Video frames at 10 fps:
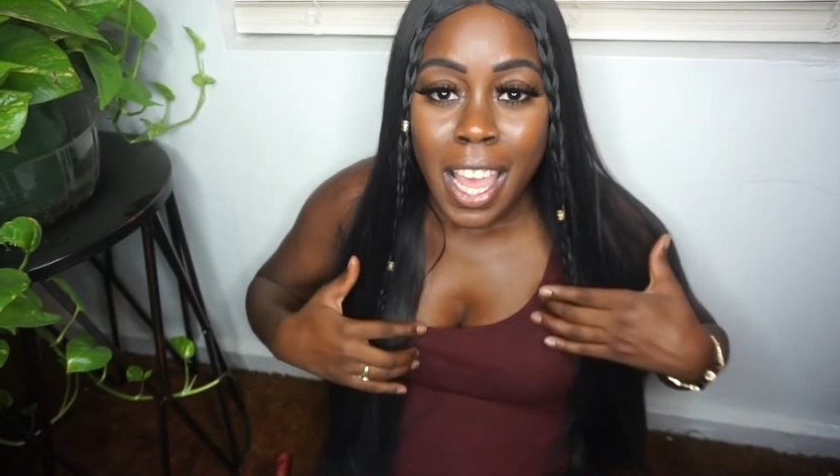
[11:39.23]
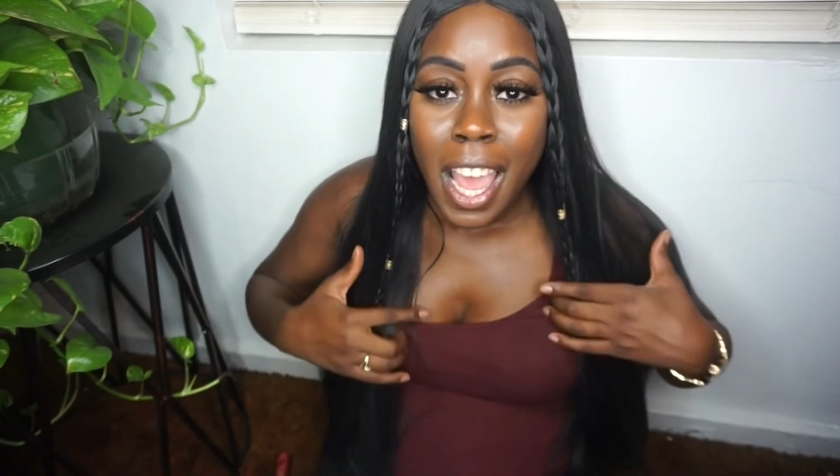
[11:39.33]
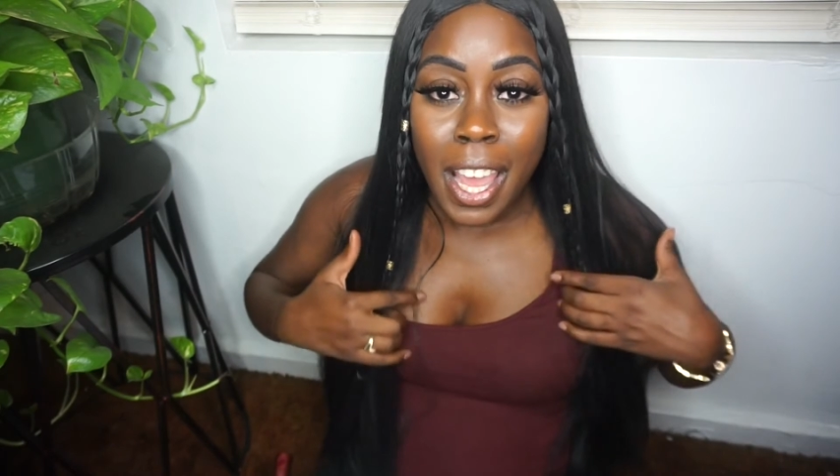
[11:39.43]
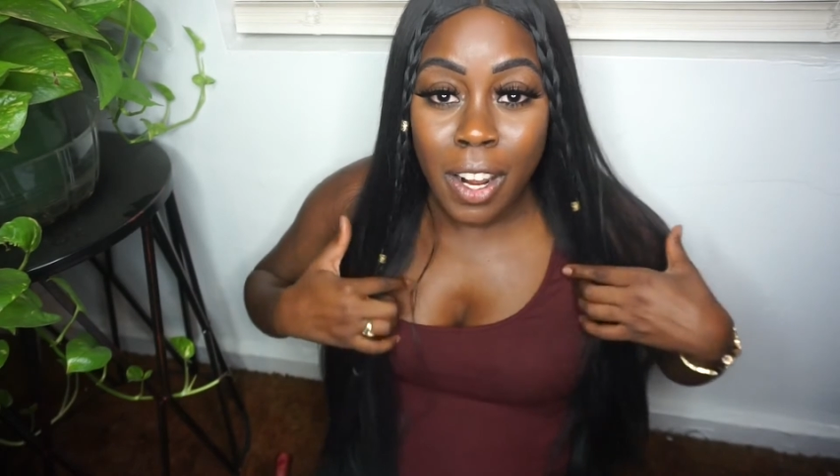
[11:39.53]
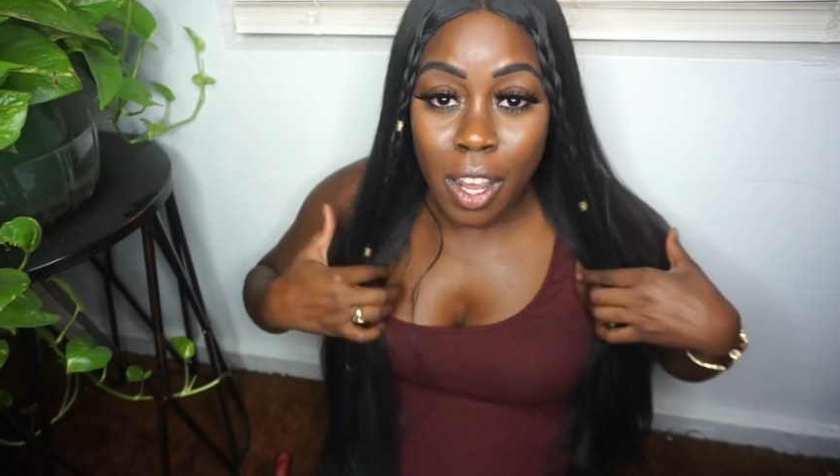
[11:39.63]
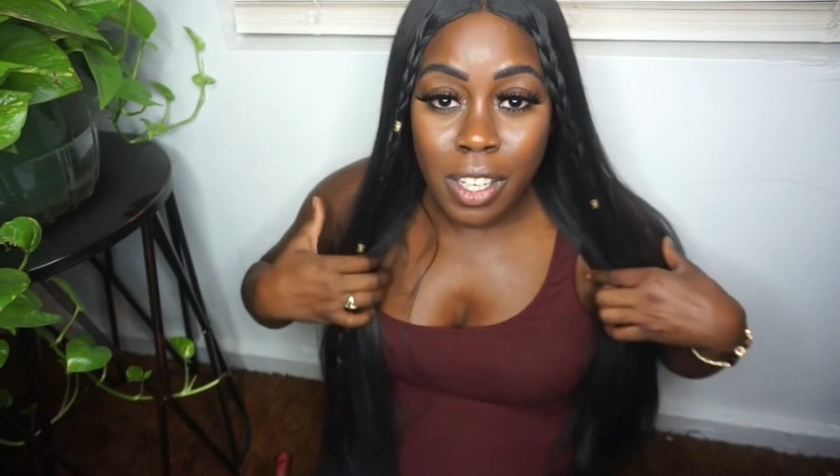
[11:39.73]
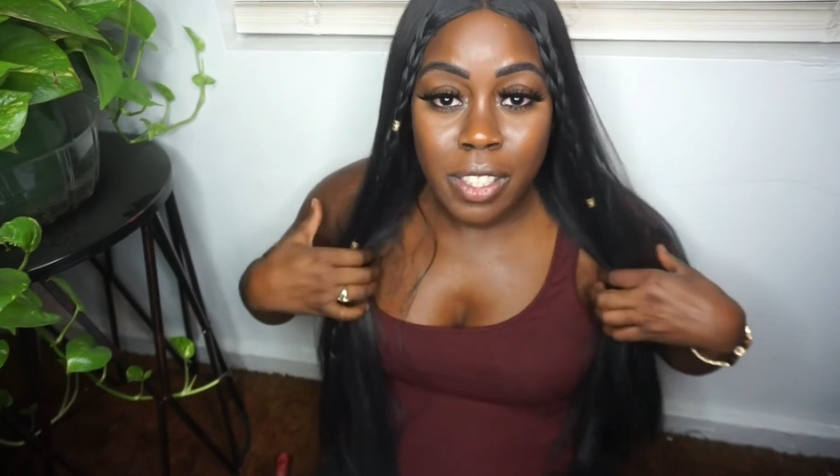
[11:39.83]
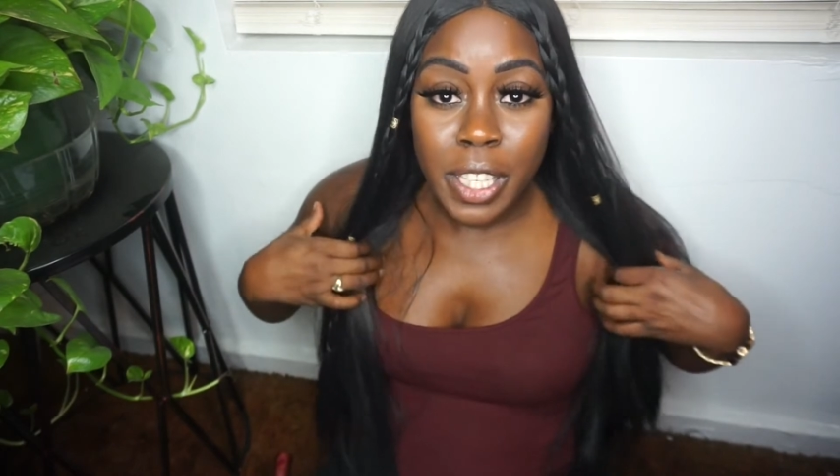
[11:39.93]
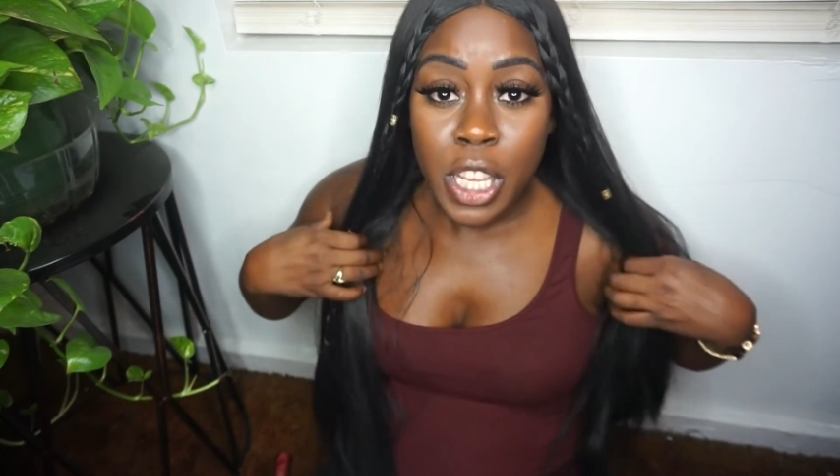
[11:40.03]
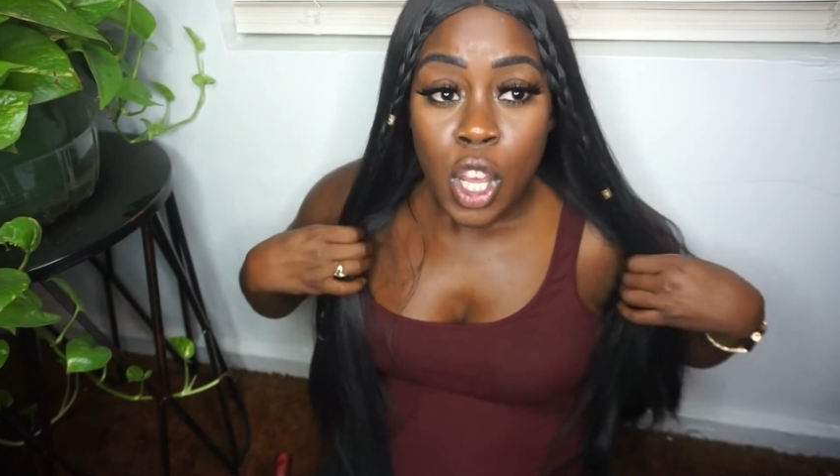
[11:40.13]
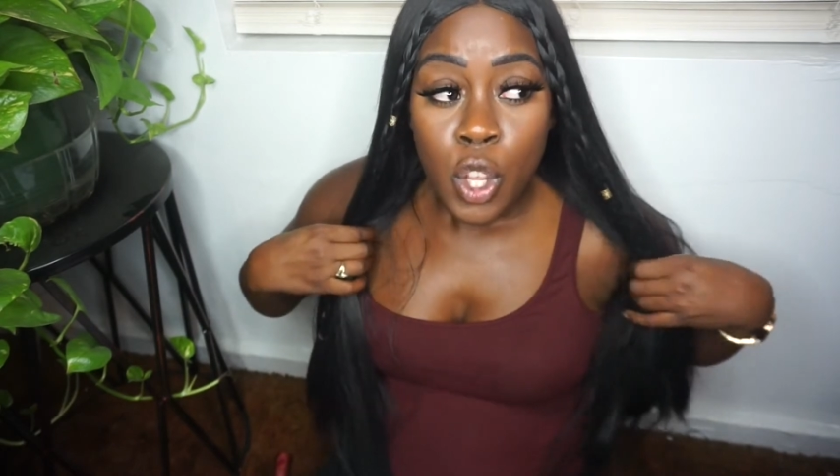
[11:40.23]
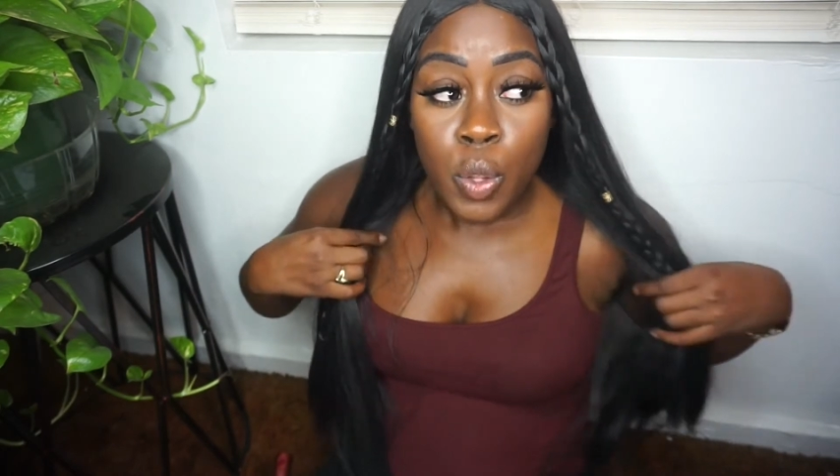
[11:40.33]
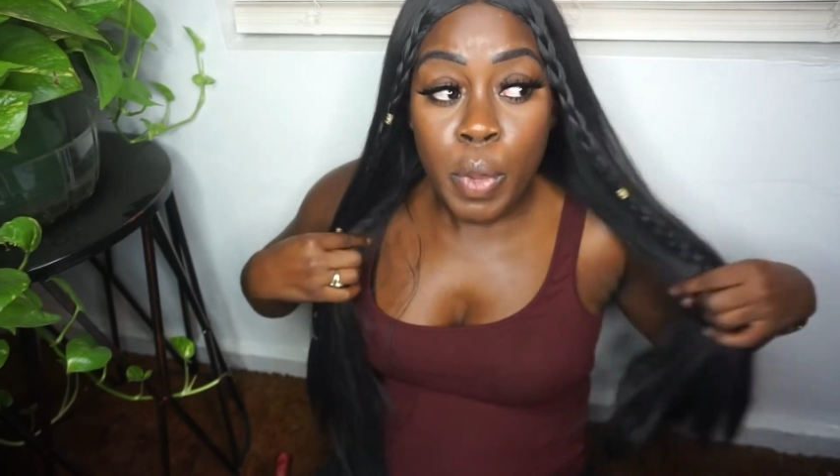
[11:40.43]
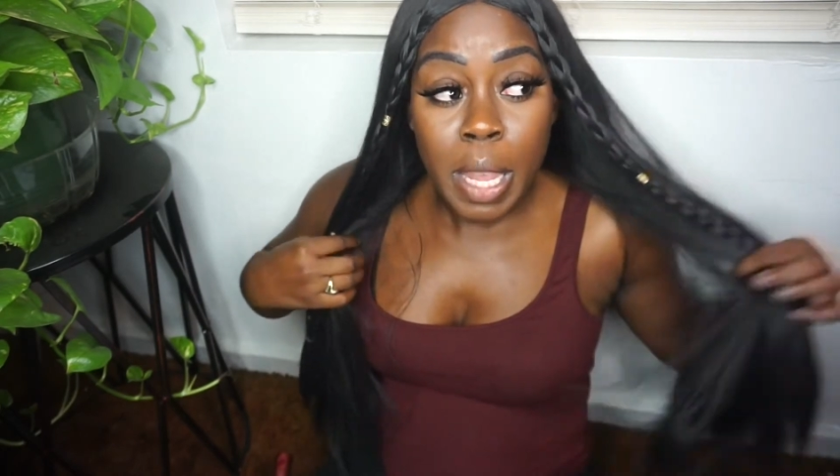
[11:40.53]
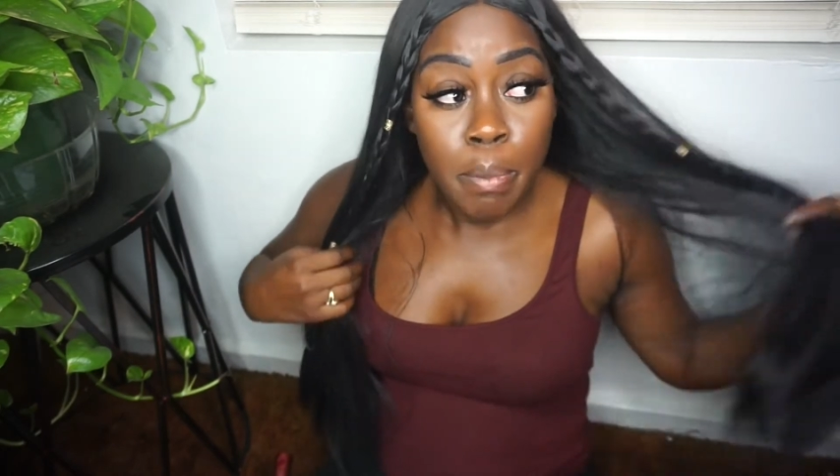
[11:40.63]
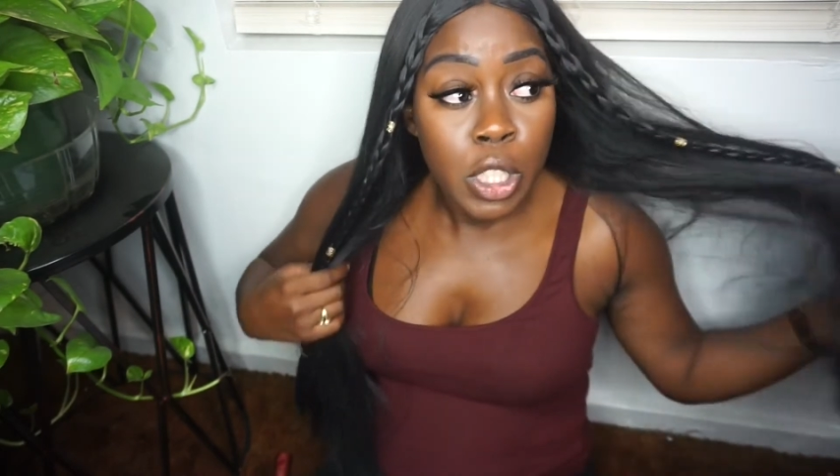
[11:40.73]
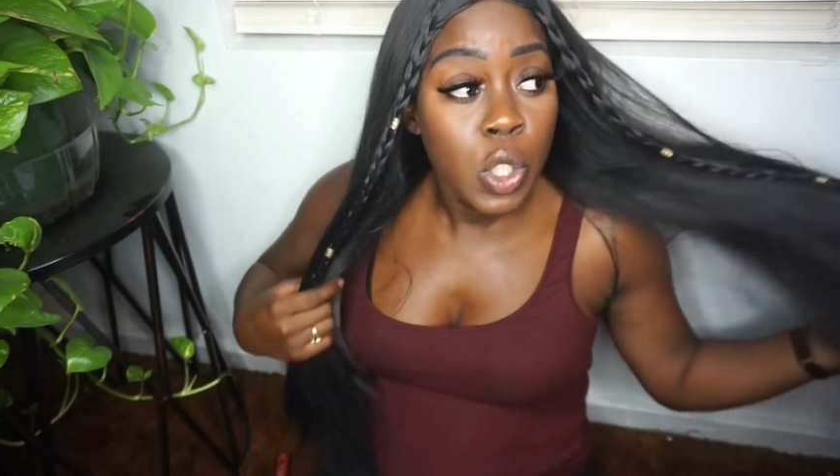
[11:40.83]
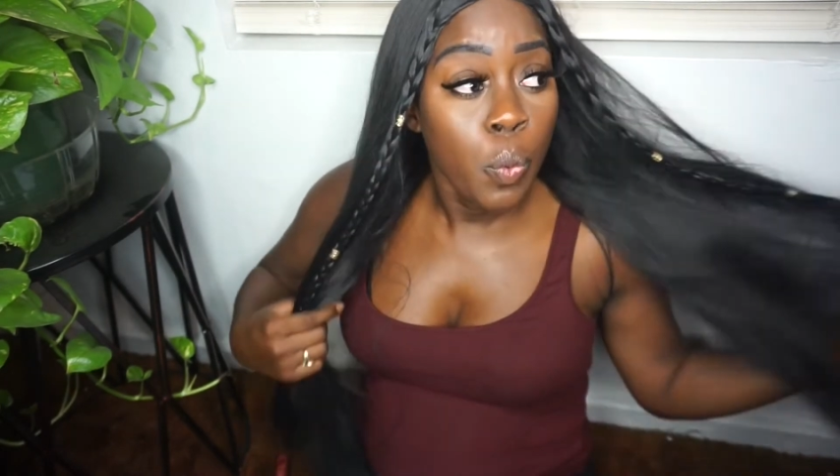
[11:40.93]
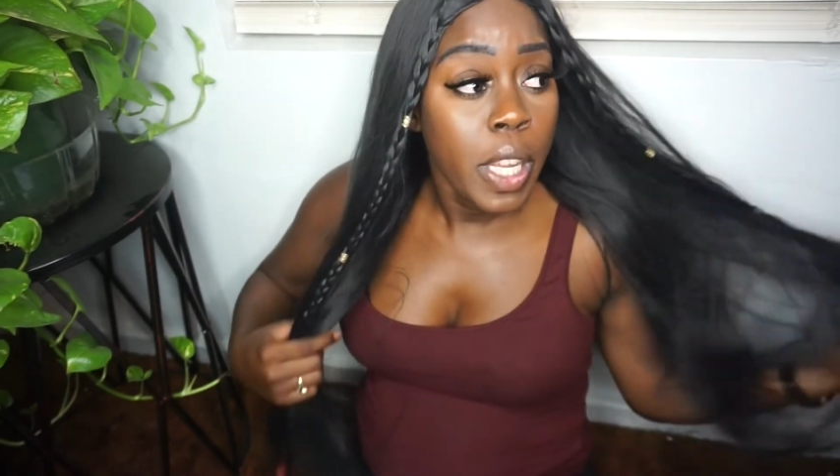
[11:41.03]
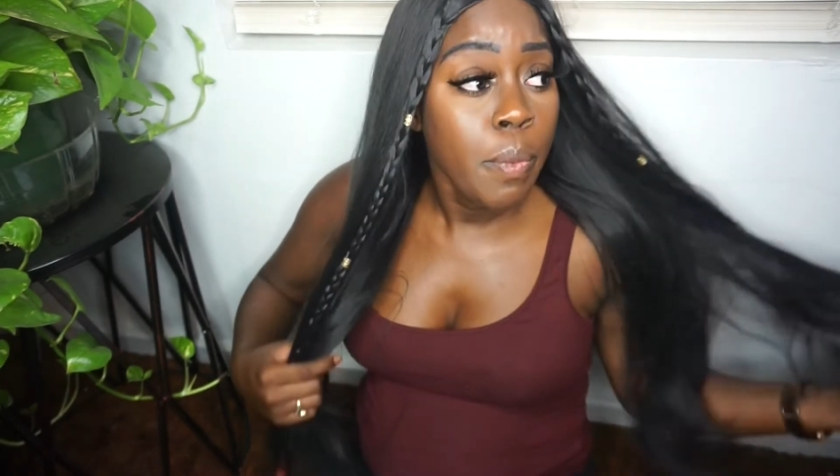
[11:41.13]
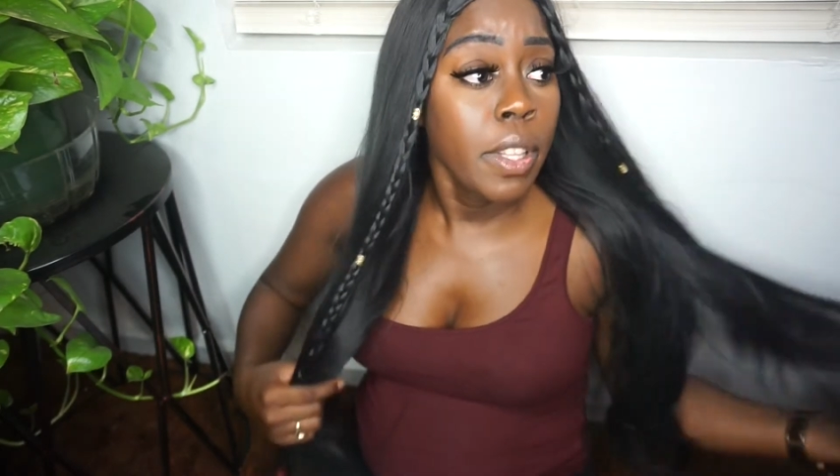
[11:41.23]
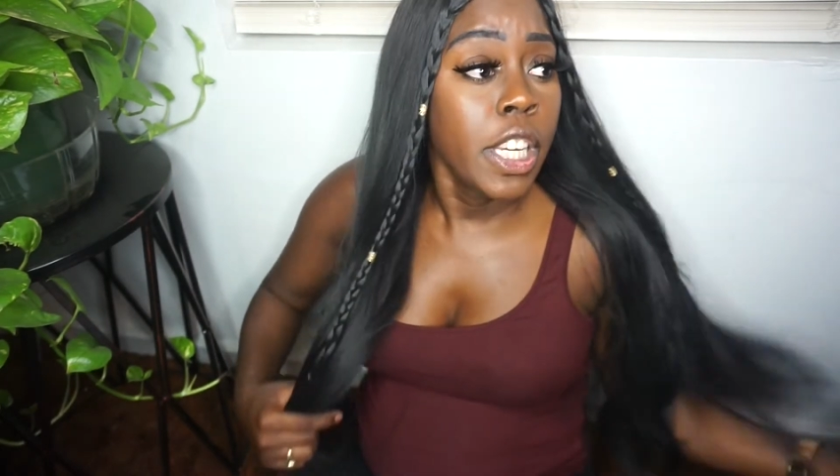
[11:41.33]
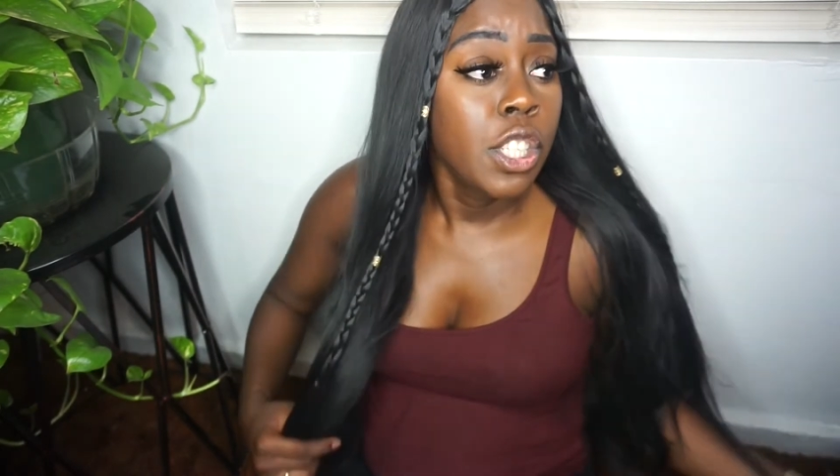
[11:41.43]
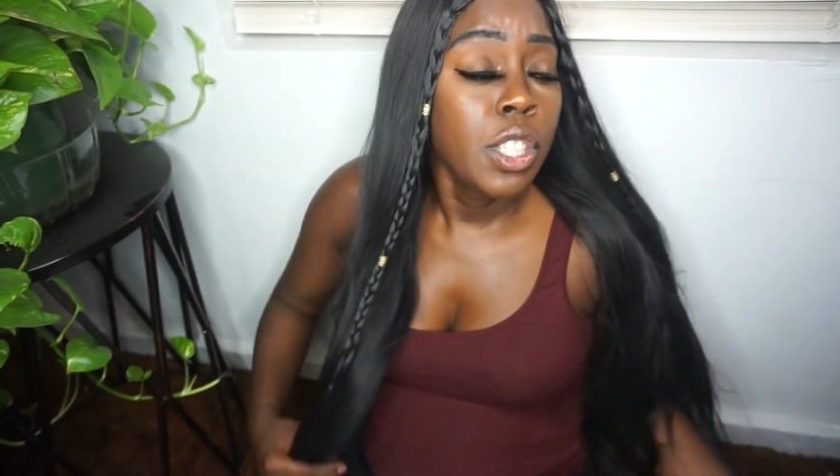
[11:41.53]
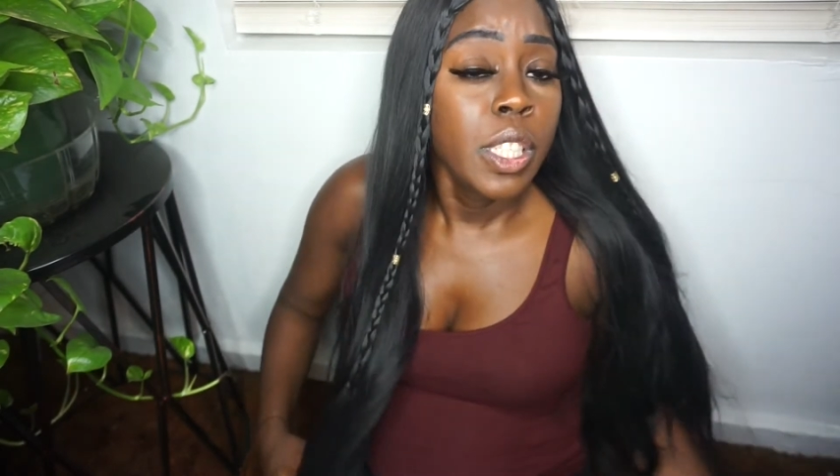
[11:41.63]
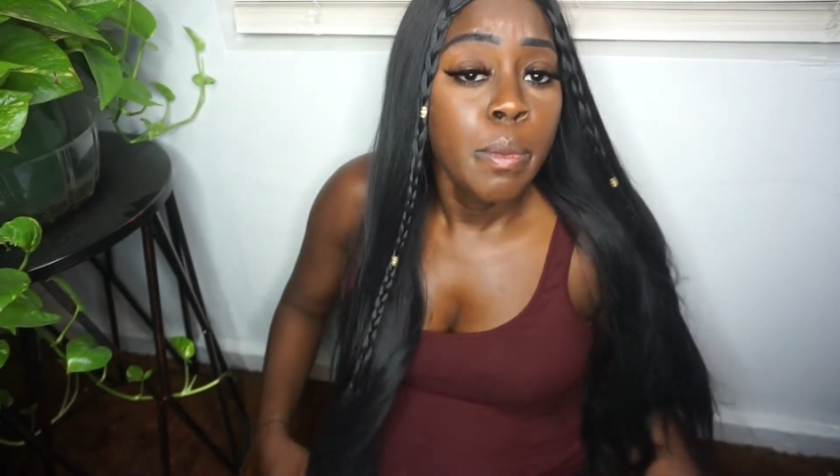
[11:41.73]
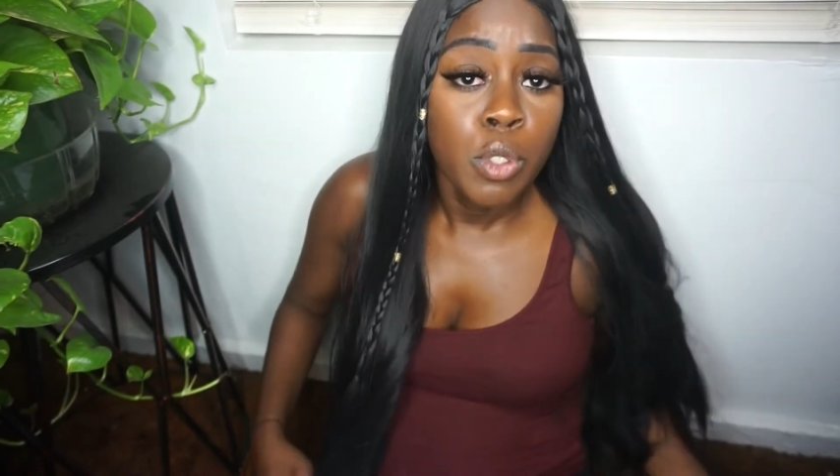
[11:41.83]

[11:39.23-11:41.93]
And honestly, in between relationships,